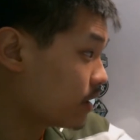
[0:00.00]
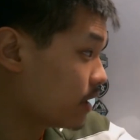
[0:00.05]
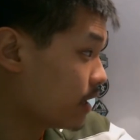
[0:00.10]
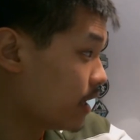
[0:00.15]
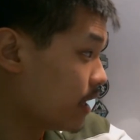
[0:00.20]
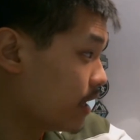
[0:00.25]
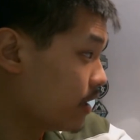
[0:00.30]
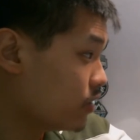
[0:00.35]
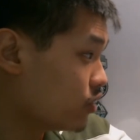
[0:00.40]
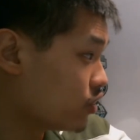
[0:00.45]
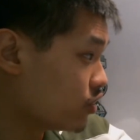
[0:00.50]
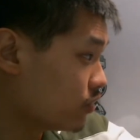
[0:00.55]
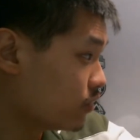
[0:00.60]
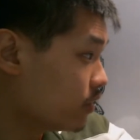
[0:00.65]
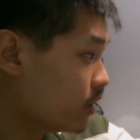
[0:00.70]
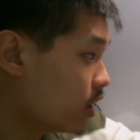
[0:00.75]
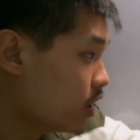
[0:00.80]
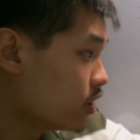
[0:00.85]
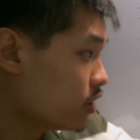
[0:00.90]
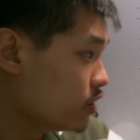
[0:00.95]
in
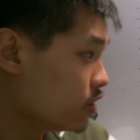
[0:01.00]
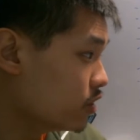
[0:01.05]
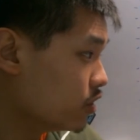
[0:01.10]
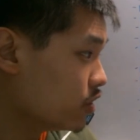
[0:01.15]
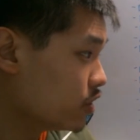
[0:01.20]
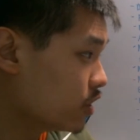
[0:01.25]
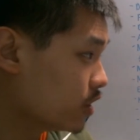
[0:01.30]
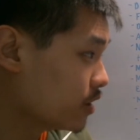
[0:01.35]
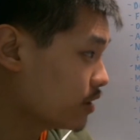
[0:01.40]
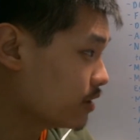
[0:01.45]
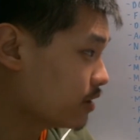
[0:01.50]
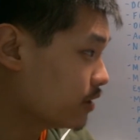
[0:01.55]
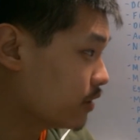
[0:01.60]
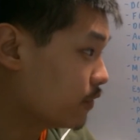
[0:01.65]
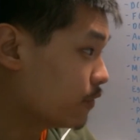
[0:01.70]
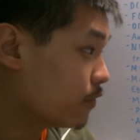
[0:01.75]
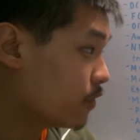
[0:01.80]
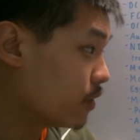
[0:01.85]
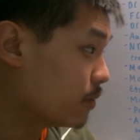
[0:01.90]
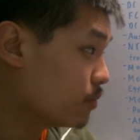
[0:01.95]
Johnson
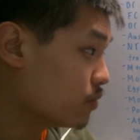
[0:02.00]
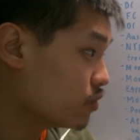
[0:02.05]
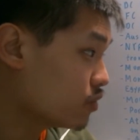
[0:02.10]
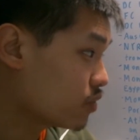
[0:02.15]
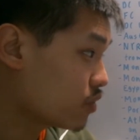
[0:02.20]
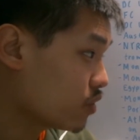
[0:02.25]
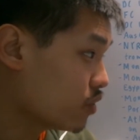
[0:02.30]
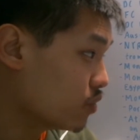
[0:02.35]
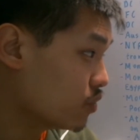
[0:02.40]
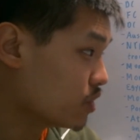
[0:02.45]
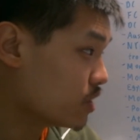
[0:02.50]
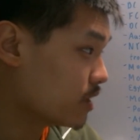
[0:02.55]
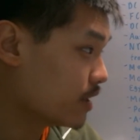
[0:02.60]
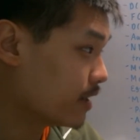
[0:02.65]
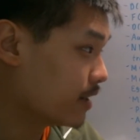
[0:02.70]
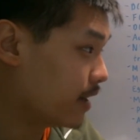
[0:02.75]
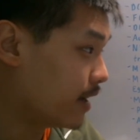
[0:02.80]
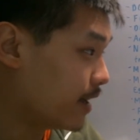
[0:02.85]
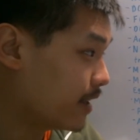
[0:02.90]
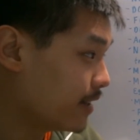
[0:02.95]
from
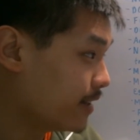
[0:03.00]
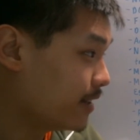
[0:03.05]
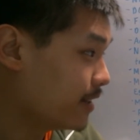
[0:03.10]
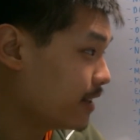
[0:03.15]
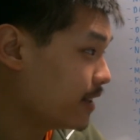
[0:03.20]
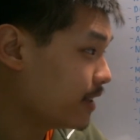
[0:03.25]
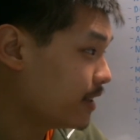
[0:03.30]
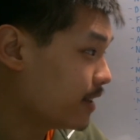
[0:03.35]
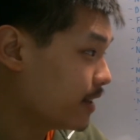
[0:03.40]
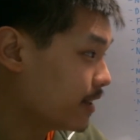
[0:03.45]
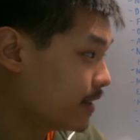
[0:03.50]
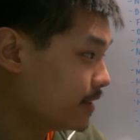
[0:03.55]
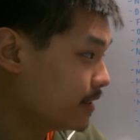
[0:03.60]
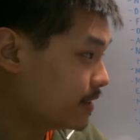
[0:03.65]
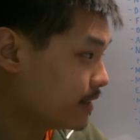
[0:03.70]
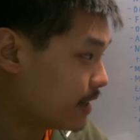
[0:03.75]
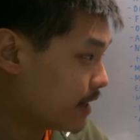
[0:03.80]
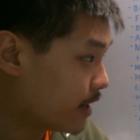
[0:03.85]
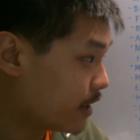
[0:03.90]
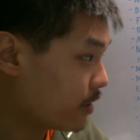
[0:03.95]
Ulsan
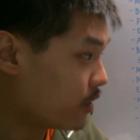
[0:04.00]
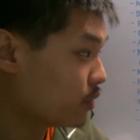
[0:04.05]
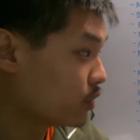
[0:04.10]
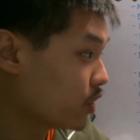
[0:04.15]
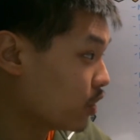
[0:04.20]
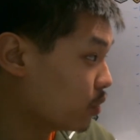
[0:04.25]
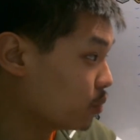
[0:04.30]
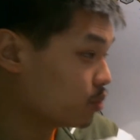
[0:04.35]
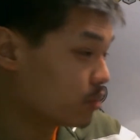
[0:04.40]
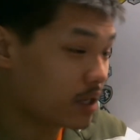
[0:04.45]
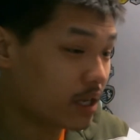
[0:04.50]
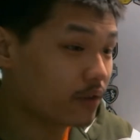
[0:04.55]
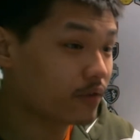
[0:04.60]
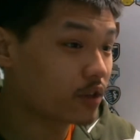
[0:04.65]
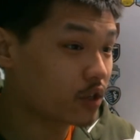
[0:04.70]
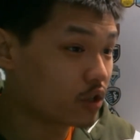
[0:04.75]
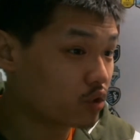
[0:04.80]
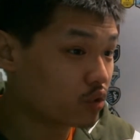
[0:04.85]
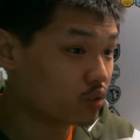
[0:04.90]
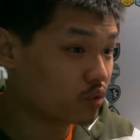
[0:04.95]
Hyundai, although even
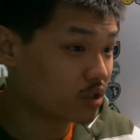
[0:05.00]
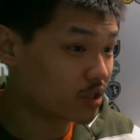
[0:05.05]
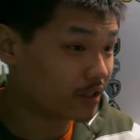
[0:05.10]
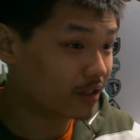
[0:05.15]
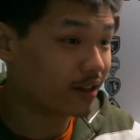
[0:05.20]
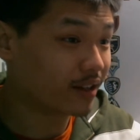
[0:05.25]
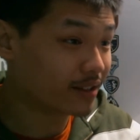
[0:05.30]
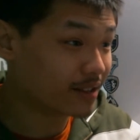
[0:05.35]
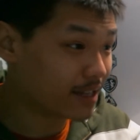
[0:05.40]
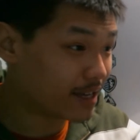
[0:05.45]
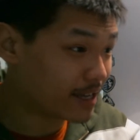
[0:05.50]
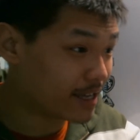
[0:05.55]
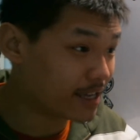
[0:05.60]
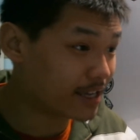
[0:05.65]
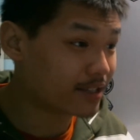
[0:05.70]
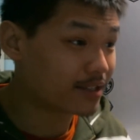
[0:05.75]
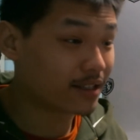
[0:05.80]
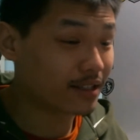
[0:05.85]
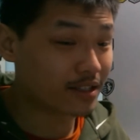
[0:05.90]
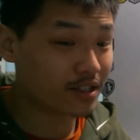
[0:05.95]
though Ulsan Hyundai
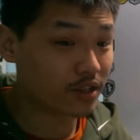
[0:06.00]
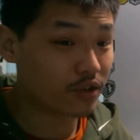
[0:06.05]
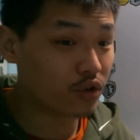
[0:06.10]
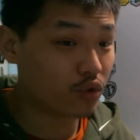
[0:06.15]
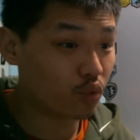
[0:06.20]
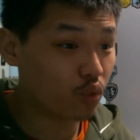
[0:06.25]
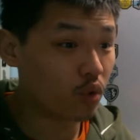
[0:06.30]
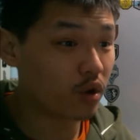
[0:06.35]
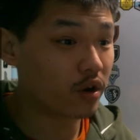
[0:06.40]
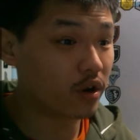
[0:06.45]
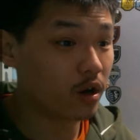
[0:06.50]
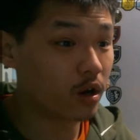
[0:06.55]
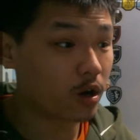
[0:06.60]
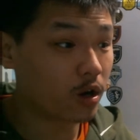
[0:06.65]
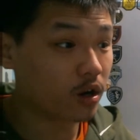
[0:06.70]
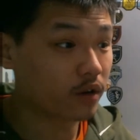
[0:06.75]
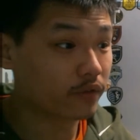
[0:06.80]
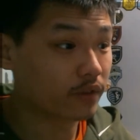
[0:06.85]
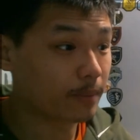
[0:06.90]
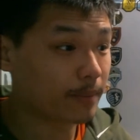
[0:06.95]
is considered one
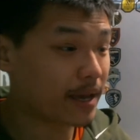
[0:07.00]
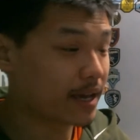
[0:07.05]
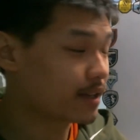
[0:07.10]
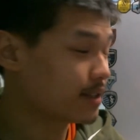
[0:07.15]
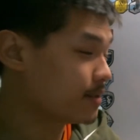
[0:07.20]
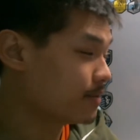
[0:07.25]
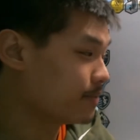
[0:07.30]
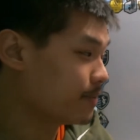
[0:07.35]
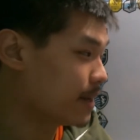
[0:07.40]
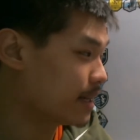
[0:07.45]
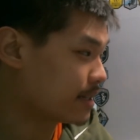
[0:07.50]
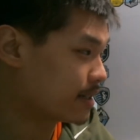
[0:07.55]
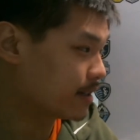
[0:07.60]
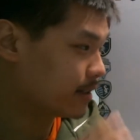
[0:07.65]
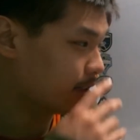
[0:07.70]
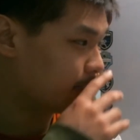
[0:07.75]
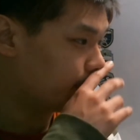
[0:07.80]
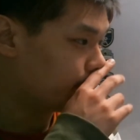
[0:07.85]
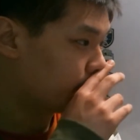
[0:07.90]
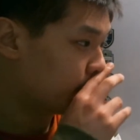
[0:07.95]
of the best
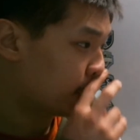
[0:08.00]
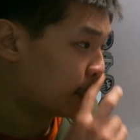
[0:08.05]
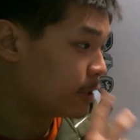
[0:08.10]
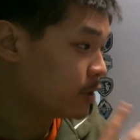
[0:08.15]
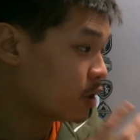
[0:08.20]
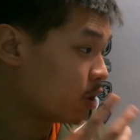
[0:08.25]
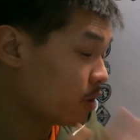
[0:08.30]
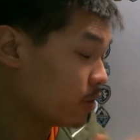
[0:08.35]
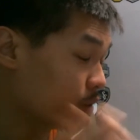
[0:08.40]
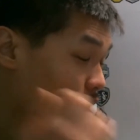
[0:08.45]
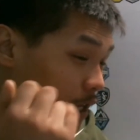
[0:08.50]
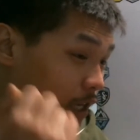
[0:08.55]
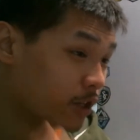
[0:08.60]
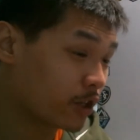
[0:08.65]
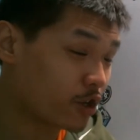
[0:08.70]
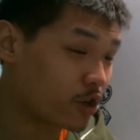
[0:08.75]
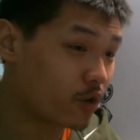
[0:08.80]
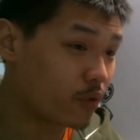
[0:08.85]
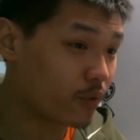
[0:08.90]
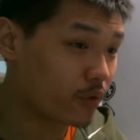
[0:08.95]
club, not only in the
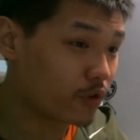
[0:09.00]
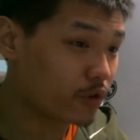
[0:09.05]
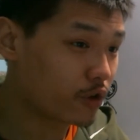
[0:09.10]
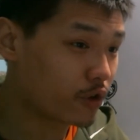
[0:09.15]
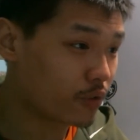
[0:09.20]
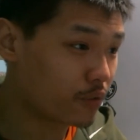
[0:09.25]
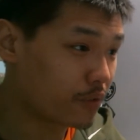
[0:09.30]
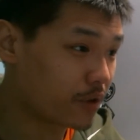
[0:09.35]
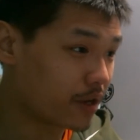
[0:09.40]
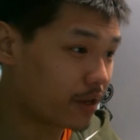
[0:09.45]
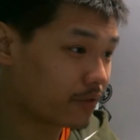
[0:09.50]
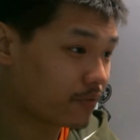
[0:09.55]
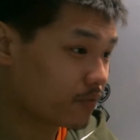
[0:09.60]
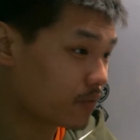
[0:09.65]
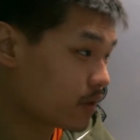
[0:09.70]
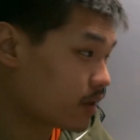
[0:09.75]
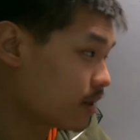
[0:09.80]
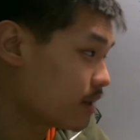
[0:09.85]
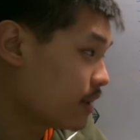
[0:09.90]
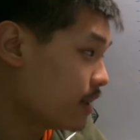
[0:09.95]
Korean
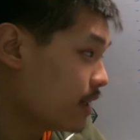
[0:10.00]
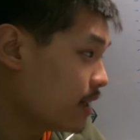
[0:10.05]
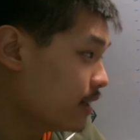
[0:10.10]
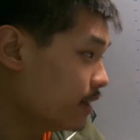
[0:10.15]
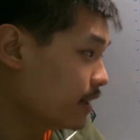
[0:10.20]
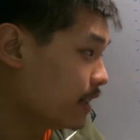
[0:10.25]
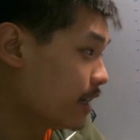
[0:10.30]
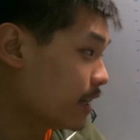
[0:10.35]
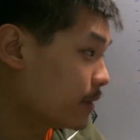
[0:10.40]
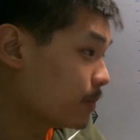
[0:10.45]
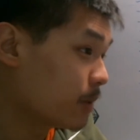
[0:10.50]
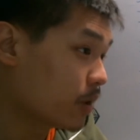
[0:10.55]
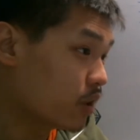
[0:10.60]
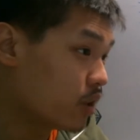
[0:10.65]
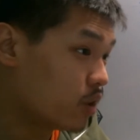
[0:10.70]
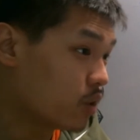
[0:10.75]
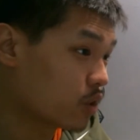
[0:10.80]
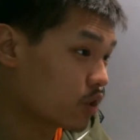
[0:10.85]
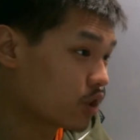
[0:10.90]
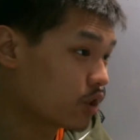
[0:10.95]
league, but
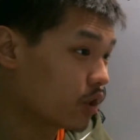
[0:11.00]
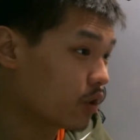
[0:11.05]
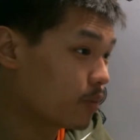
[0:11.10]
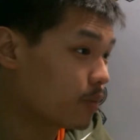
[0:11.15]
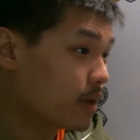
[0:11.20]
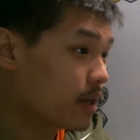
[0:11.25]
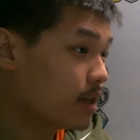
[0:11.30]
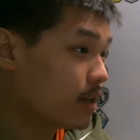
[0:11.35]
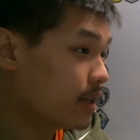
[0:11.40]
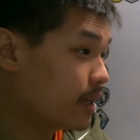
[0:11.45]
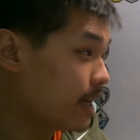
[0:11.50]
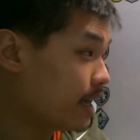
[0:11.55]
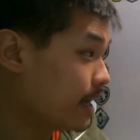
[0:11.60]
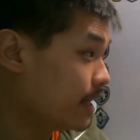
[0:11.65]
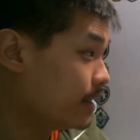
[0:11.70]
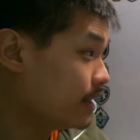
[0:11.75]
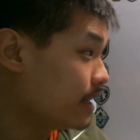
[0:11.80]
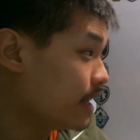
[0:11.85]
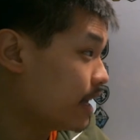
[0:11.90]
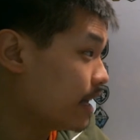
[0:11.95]
also in
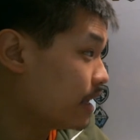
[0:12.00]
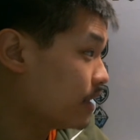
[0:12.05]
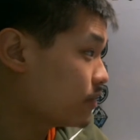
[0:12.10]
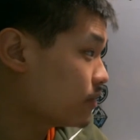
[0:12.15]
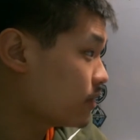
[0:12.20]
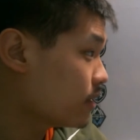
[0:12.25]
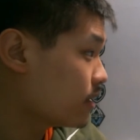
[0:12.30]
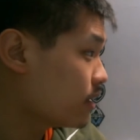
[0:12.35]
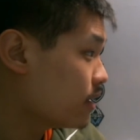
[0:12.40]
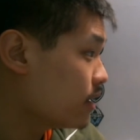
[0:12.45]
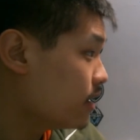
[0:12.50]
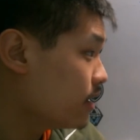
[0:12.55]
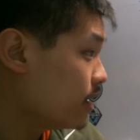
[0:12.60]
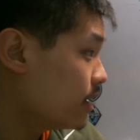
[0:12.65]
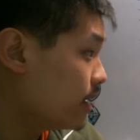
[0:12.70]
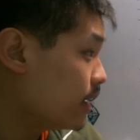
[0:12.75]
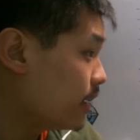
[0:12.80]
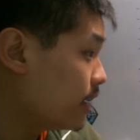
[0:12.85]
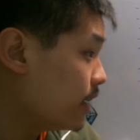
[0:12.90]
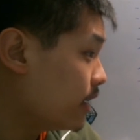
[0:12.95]

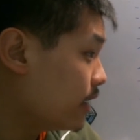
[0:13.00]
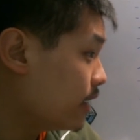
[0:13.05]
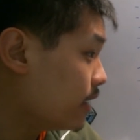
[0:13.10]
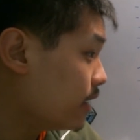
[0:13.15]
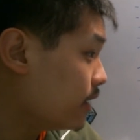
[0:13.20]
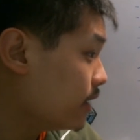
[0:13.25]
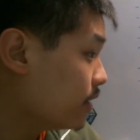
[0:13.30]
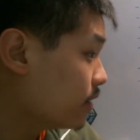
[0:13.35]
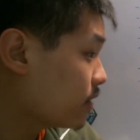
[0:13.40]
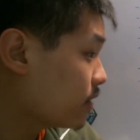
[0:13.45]
these